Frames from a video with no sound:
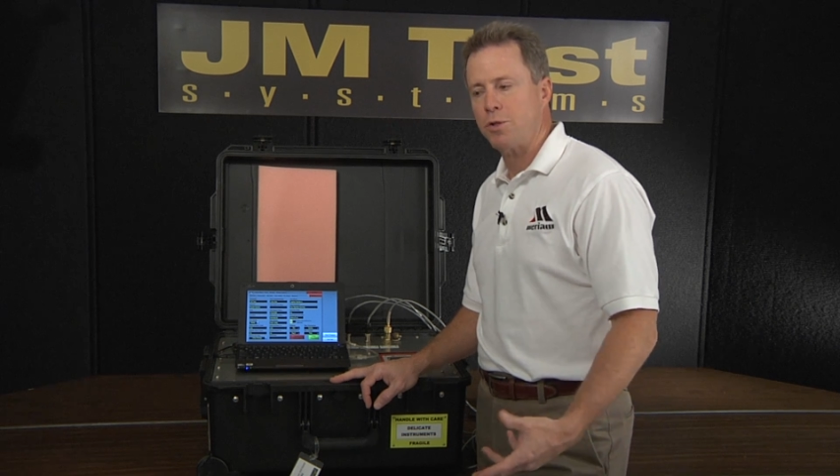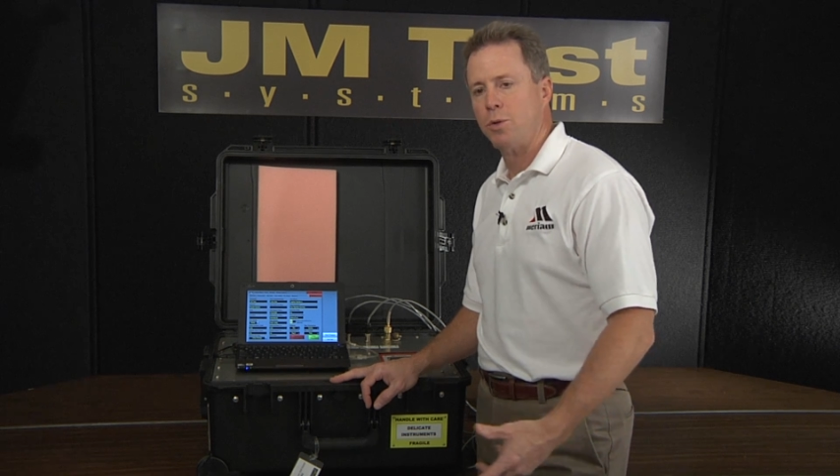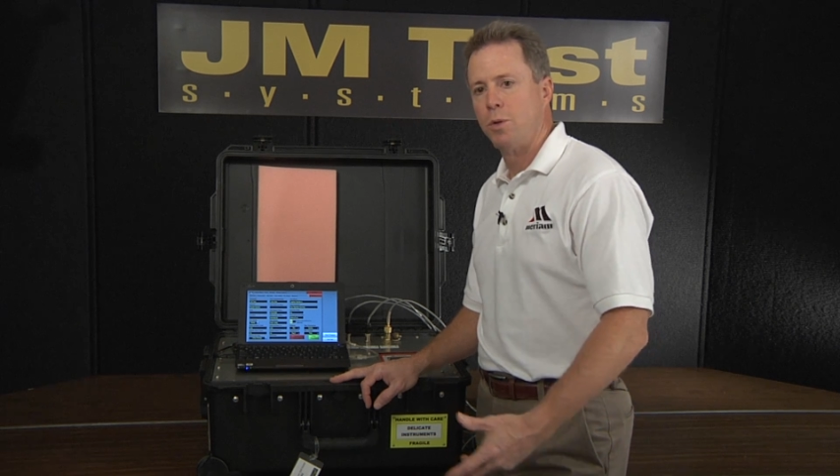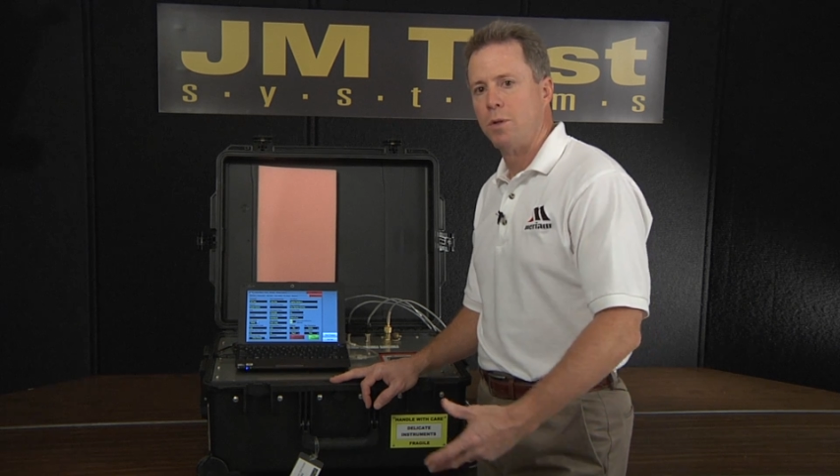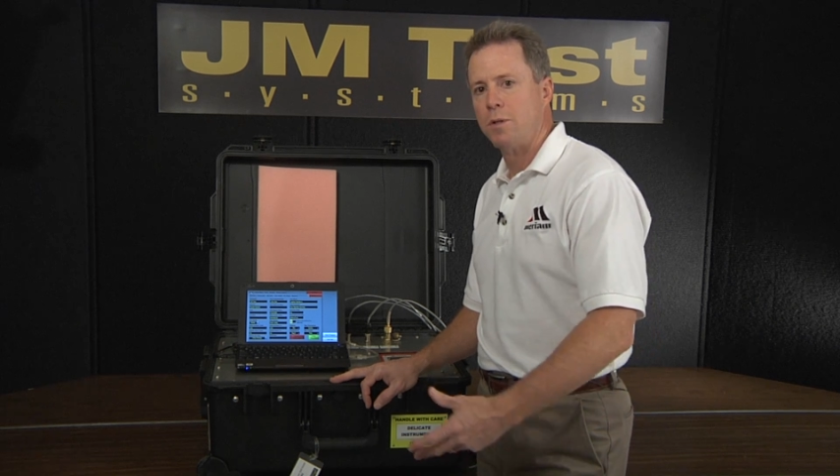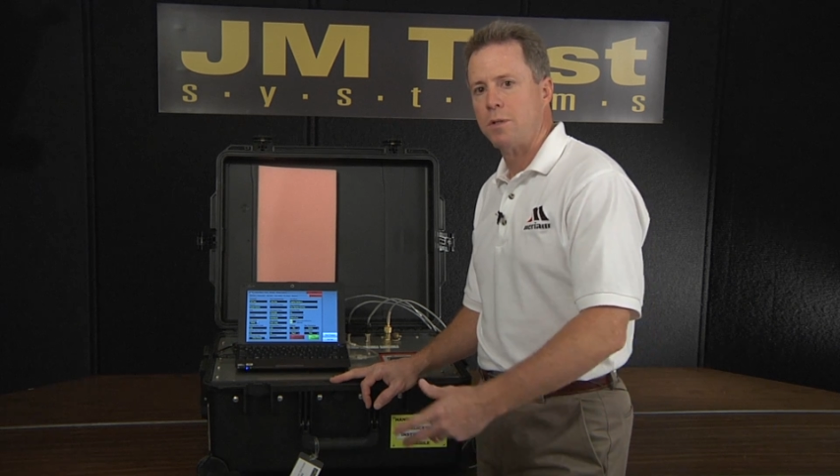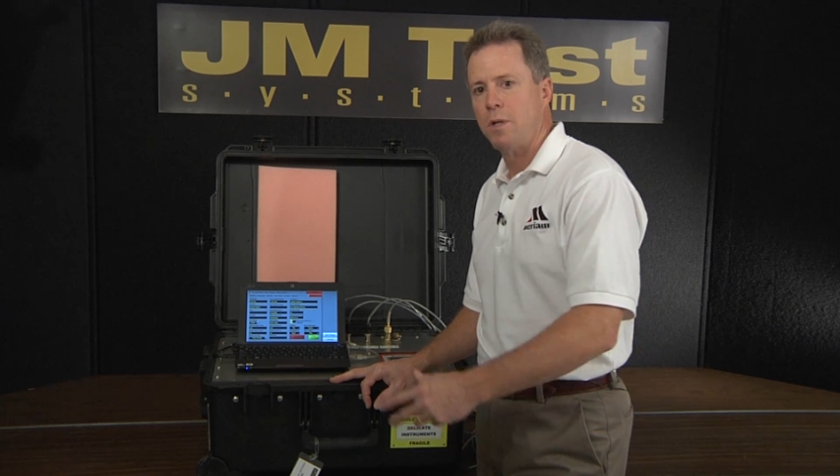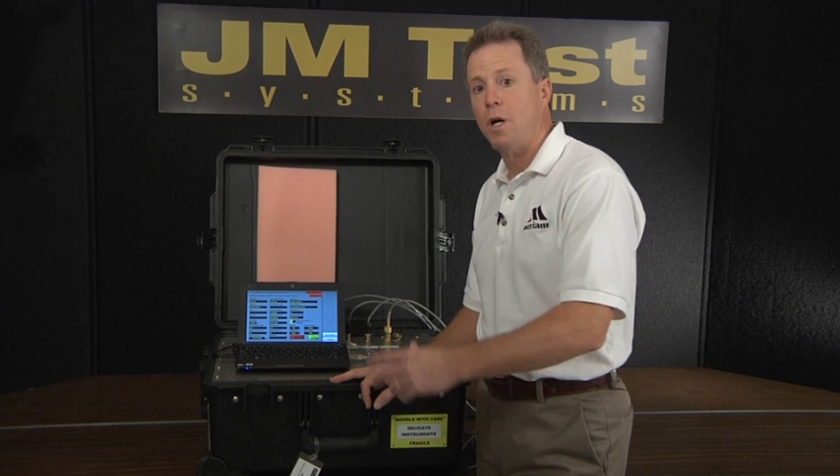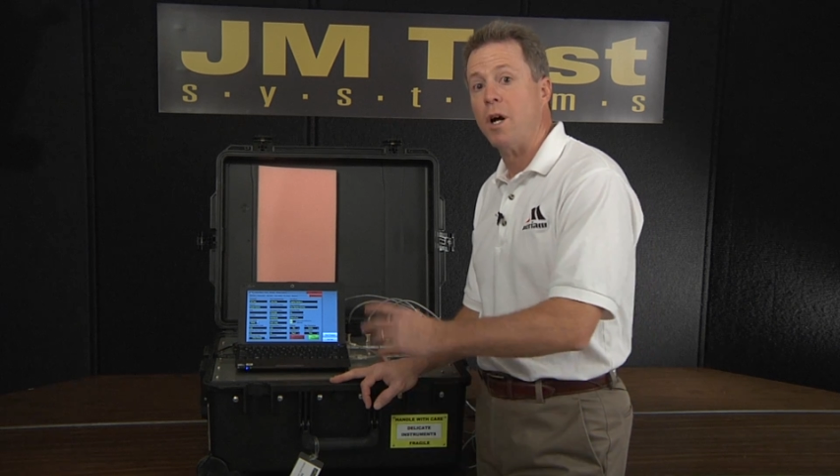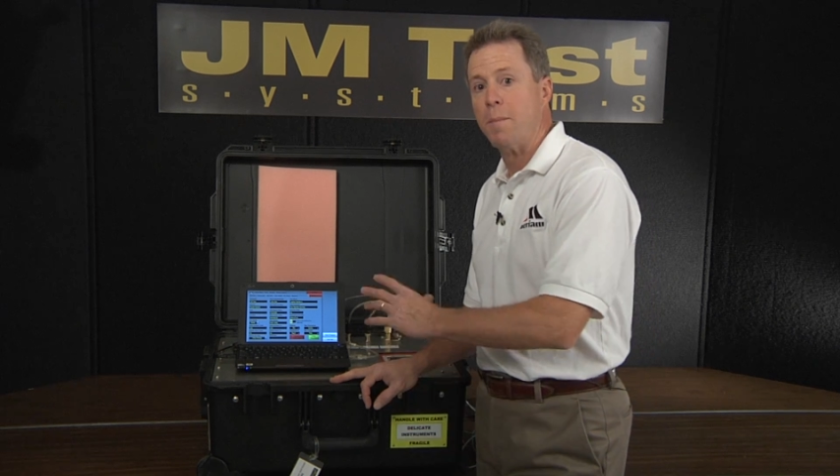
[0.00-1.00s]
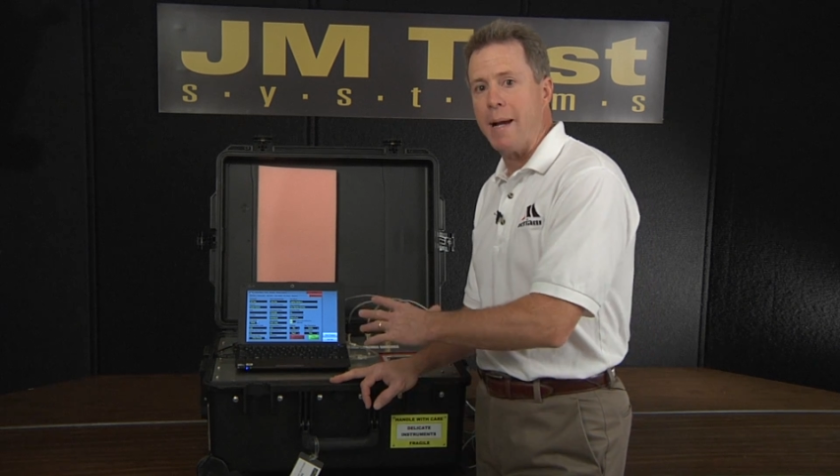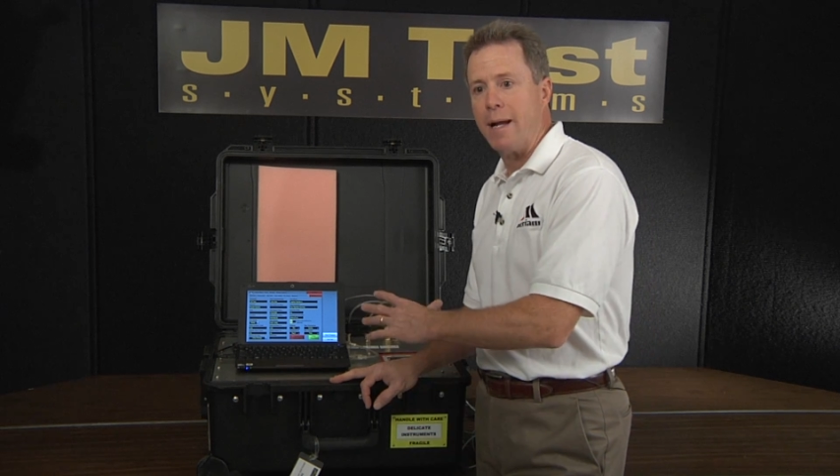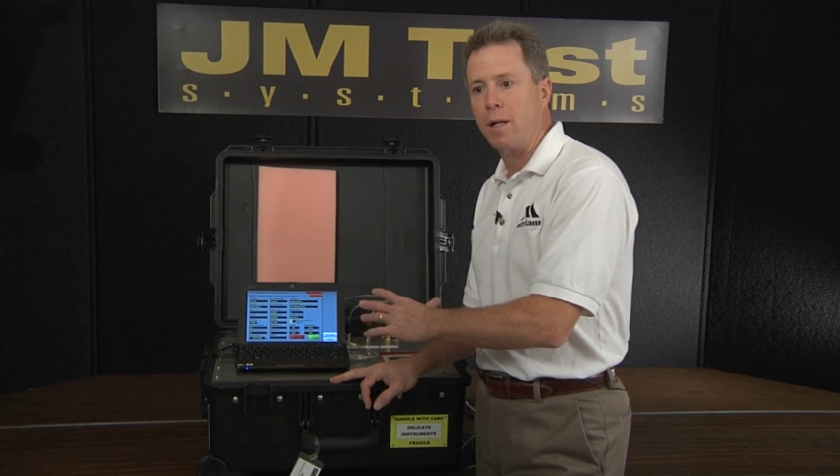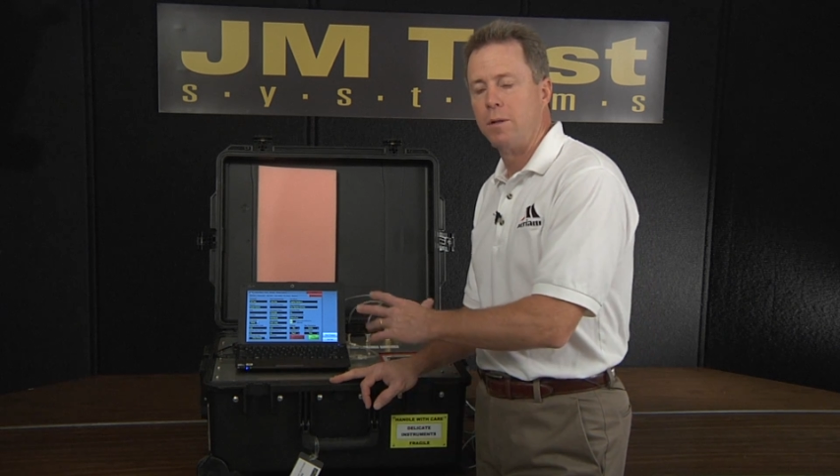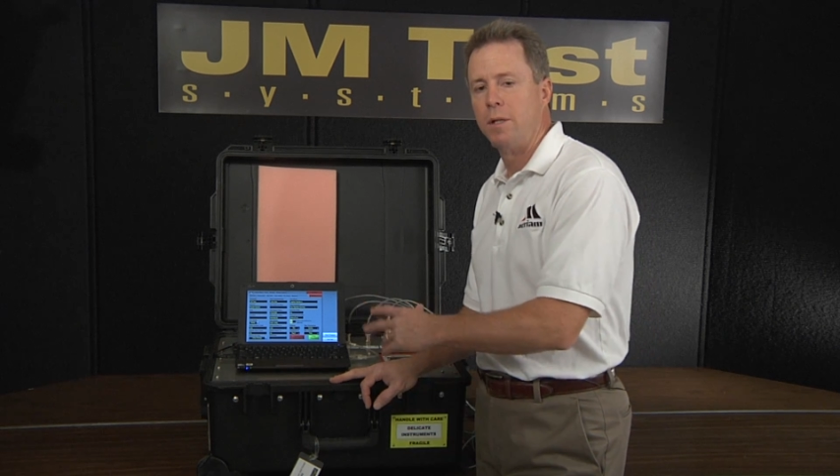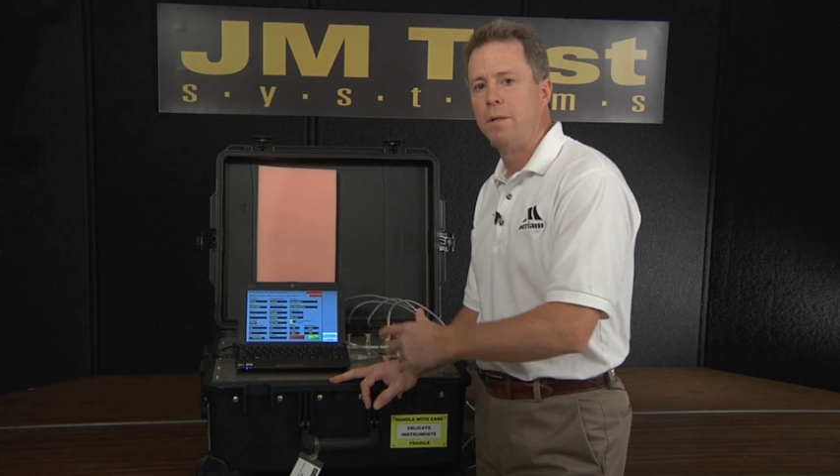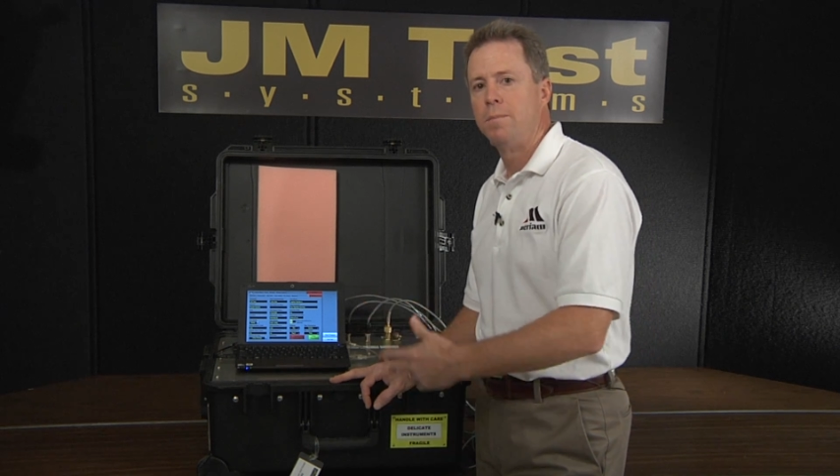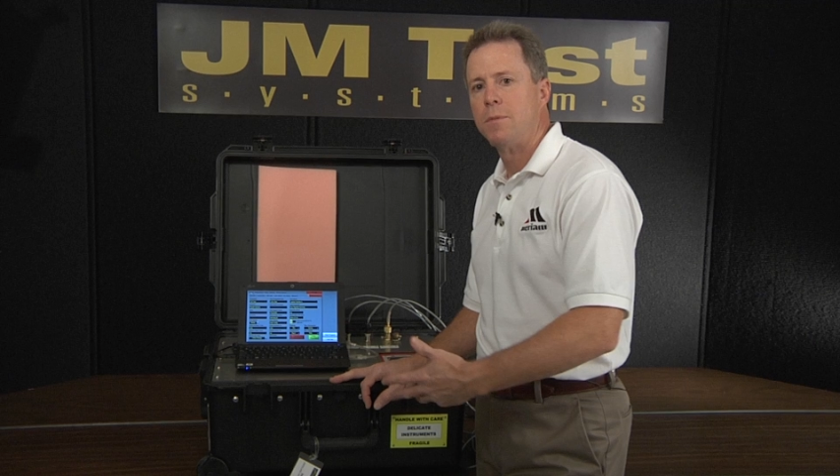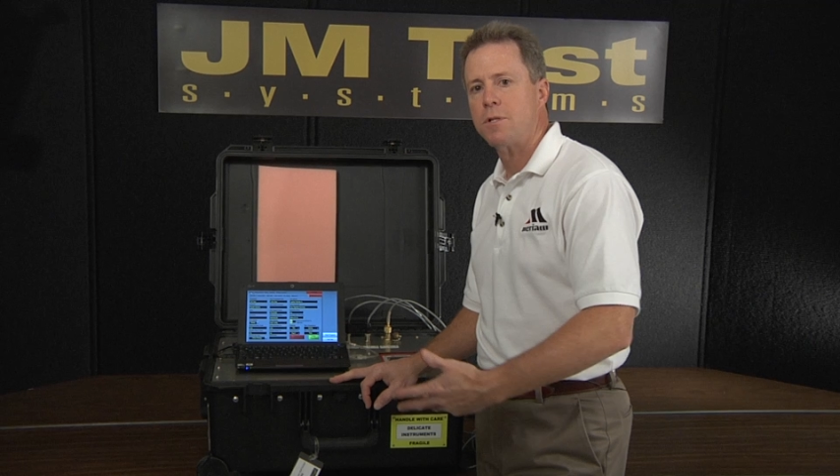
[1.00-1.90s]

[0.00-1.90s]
chores automatically